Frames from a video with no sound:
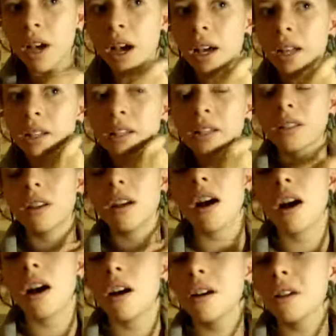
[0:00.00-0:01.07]
And
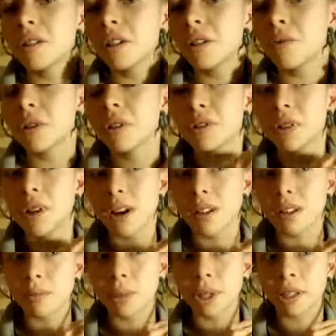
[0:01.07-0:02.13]
I also want your
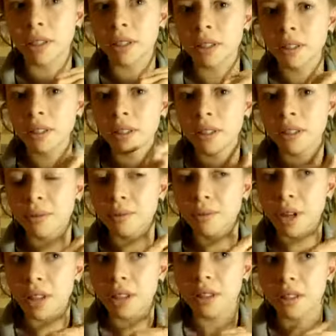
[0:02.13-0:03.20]
guys' opinions on
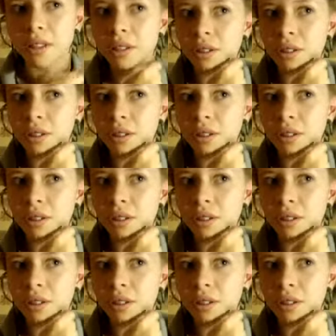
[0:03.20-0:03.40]
whether